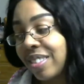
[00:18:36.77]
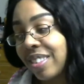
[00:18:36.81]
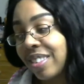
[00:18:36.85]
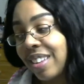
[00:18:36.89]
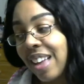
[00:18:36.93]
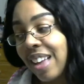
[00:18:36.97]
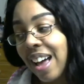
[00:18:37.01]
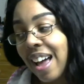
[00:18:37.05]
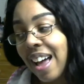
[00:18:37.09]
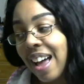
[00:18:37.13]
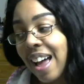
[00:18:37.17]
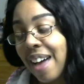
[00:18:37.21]

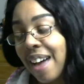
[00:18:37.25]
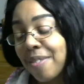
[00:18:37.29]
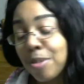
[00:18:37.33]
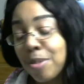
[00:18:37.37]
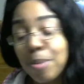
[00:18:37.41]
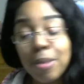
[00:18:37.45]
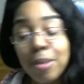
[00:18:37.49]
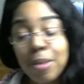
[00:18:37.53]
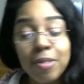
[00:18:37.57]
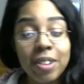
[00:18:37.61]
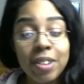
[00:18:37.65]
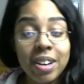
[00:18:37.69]
I have to
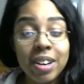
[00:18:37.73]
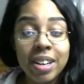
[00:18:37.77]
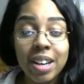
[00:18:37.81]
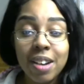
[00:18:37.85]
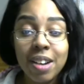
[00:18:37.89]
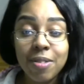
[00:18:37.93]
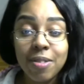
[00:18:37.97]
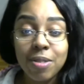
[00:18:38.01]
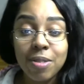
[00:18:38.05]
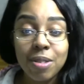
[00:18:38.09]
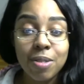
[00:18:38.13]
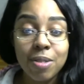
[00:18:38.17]
be very
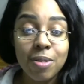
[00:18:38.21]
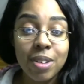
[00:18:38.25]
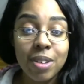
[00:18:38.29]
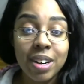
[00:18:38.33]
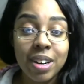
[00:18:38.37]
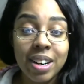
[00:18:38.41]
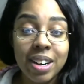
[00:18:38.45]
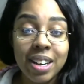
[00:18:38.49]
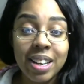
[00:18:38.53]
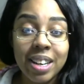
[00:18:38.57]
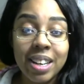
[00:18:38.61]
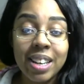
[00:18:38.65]
careful of what
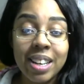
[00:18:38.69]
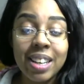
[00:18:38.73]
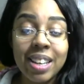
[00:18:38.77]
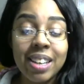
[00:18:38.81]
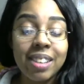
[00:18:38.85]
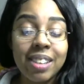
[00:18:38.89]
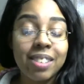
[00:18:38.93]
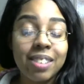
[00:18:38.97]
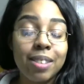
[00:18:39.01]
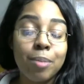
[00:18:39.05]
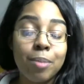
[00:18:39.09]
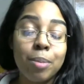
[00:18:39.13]
I
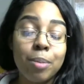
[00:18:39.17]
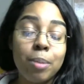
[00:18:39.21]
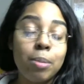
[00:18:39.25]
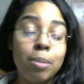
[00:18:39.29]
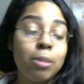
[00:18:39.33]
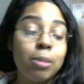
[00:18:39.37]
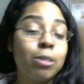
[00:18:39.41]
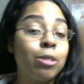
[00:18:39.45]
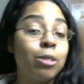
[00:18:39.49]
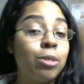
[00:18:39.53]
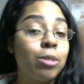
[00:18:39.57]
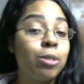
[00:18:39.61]
eat. Some
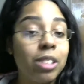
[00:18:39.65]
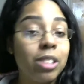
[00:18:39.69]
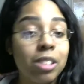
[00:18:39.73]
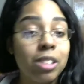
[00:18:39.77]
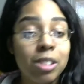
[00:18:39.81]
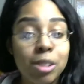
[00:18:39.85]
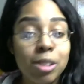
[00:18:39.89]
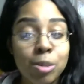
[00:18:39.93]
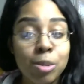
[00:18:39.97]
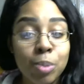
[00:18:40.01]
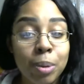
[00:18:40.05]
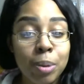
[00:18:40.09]
people do
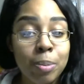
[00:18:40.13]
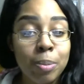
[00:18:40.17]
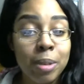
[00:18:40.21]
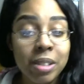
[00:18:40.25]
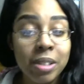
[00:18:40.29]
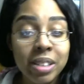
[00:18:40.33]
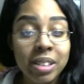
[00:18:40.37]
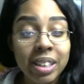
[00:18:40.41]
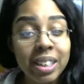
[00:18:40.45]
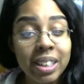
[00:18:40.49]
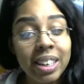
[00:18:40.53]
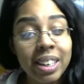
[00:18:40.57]
dishes with
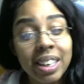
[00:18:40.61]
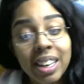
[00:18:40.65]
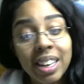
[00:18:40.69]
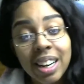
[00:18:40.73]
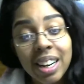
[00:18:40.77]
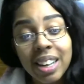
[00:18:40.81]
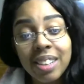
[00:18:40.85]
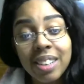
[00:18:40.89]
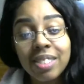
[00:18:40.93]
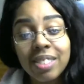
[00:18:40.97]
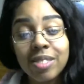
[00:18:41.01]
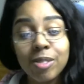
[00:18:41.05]
milk in it,
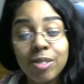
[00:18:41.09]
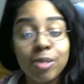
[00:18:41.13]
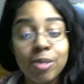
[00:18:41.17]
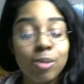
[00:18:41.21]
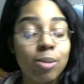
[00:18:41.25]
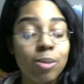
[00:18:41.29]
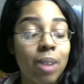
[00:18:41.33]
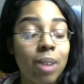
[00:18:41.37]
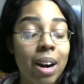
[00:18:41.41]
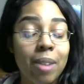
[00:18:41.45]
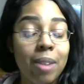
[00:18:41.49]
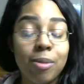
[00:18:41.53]
and I
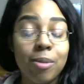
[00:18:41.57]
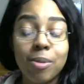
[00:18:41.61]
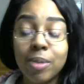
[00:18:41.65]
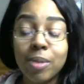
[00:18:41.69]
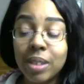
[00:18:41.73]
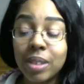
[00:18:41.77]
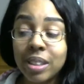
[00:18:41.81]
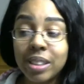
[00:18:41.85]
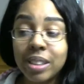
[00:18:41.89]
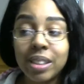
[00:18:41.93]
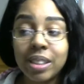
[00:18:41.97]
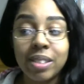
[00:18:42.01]

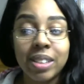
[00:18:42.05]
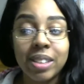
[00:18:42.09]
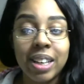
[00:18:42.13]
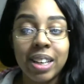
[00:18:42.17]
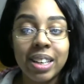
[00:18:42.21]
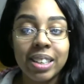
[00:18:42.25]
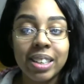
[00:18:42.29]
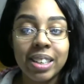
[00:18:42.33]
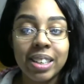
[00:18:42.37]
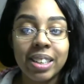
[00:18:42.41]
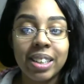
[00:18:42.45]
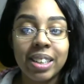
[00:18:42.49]
really don't
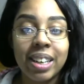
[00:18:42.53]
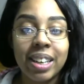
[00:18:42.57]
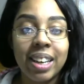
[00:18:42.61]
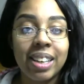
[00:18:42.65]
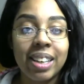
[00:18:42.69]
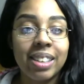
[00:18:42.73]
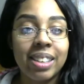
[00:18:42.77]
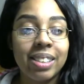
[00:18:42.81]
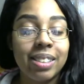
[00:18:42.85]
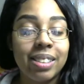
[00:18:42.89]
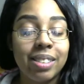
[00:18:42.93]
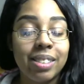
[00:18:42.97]
like it,
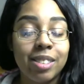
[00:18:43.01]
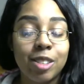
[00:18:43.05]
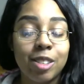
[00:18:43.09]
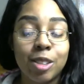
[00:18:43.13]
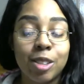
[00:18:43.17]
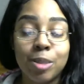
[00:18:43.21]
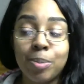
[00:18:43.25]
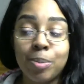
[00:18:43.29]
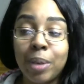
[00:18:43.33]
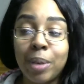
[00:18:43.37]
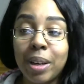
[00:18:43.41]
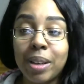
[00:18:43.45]
and it
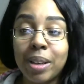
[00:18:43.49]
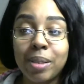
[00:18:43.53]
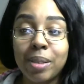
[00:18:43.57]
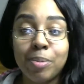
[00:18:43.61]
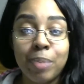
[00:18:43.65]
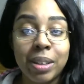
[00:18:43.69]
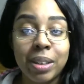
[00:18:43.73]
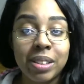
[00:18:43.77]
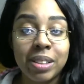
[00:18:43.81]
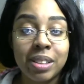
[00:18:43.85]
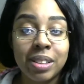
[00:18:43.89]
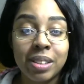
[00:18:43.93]
just
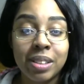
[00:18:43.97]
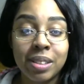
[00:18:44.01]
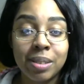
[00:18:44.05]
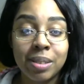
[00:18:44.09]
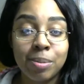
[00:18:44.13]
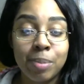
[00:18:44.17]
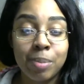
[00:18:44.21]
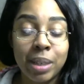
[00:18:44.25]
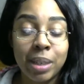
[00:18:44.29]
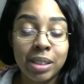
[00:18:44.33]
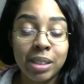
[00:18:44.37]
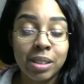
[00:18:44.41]

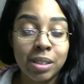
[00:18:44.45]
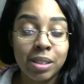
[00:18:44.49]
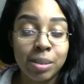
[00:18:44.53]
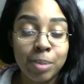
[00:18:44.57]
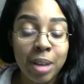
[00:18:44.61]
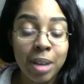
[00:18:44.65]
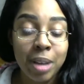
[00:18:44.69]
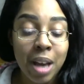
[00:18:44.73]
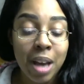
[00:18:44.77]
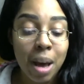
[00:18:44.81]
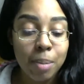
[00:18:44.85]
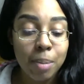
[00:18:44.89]
messes
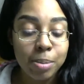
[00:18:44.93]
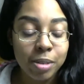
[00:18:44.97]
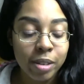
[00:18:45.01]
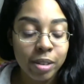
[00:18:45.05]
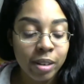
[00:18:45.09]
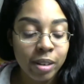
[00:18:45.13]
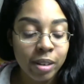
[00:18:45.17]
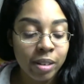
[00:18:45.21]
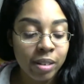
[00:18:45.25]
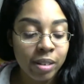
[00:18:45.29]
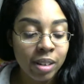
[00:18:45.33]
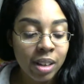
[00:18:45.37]
me up.
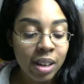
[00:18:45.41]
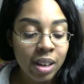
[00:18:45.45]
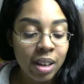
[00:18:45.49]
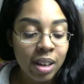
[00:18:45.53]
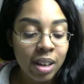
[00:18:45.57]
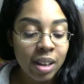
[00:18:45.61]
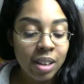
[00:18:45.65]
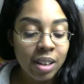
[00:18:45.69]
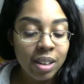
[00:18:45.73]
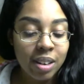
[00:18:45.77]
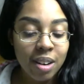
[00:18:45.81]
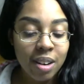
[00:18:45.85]
So,
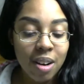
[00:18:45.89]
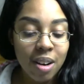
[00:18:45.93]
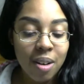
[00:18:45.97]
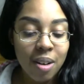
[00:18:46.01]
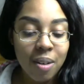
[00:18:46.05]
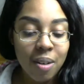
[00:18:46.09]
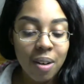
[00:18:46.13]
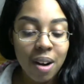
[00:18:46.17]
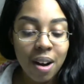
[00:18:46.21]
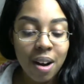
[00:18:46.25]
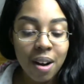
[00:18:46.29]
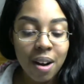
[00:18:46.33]

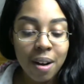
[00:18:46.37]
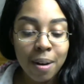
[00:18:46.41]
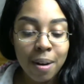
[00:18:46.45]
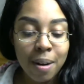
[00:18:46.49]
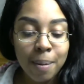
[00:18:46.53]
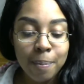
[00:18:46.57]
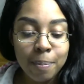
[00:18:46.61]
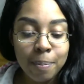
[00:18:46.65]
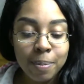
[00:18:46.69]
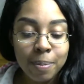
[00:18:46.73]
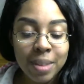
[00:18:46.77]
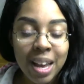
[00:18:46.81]

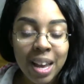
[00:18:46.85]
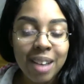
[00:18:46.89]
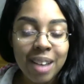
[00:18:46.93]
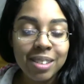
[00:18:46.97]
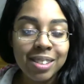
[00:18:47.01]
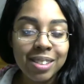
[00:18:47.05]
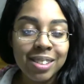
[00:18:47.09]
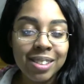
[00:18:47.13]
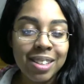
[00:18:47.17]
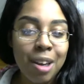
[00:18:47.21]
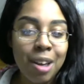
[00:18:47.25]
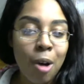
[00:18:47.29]

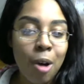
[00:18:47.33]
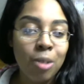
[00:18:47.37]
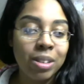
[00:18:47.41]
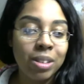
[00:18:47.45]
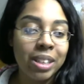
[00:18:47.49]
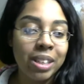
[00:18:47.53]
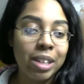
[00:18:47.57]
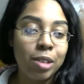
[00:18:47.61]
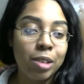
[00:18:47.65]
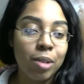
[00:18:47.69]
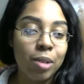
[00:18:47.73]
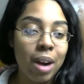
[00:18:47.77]
that's the
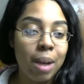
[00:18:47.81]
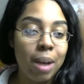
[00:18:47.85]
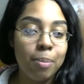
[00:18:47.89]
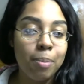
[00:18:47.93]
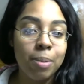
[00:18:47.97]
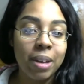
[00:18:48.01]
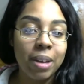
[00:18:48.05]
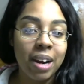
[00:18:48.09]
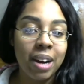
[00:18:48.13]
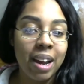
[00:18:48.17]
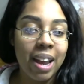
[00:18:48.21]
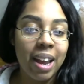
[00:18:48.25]
only gripe
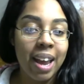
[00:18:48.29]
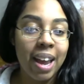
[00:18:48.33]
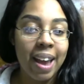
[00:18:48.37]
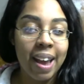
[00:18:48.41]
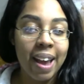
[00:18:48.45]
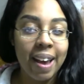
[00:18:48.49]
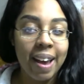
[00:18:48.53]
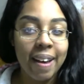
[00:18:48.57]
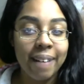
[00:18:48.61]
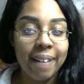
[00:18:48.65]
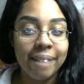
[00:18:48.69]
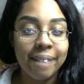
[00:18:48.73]
that I
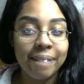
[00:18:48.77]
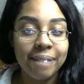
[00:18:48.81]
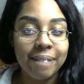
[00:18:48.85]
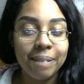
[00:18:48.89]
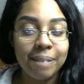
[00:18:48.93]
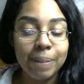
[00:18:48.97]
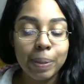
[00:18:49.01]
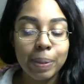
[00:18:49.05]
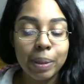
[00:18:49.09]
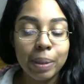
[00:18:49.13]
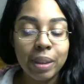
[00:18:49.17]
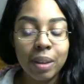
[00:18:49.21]
have
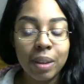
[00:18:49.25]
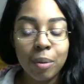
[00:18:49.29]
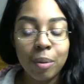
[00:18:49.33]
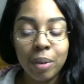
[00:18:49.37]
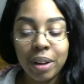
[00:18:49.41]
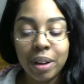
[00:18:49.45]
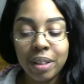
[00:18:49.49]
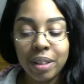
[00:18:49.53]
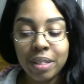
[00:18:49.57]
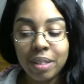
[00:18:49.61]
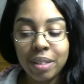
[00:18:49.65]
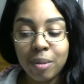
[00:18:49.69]

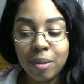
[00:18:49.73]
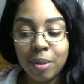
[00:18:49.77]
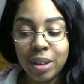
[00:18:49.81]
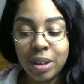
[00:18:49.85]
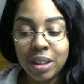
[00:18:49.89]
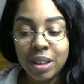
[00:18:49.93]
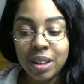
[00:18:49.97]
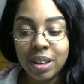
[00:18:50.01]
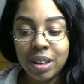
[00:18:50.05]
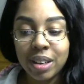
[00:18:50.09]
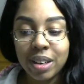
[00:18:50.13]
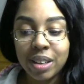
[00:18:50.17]
with
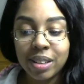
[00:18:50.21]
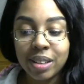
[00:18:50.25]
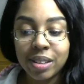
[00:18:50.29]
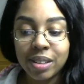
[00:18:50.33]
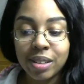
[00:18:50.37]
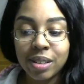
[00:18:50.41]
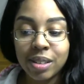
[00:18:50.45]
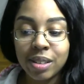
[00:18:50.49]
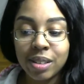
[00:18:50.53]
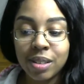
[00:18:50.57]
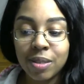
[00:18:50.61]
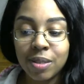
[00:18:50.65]
it,
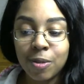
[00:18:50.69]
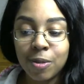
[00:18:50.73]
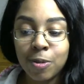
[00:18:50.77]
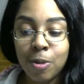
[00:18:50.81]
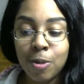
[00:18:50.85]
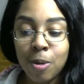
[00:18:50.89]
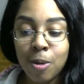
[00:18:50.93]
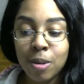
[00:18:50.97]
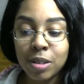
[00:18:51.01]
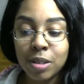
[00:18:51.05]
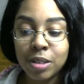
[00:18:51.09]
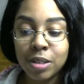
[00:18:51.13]
is
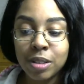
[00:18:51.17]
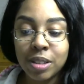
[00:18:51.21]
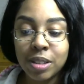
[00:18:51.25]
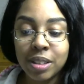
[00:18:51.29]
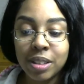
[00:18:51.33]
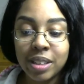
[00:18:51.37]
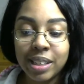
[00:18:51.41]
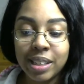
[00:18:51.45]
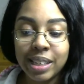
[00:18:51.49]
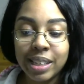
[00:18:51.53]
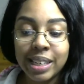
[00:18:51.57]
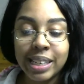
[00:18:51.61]
forced
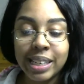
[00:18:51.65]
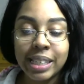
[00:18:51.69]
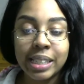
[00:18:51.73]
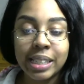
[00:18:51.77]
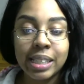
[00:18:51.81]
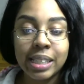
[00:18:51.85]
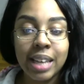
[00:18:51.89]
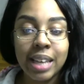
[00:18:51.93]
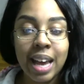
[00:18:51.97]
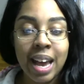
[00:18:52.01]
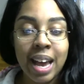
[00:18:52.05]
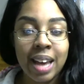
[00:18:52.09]
to
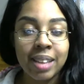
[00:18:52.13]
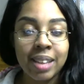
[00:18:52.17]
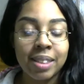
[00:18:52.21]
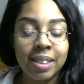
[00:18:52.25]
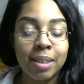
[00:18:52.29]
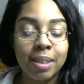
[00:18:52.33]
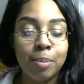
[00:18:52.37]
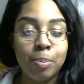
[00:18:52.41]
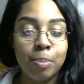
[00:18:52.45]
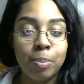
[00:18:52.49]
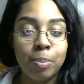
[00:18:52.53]
eat at the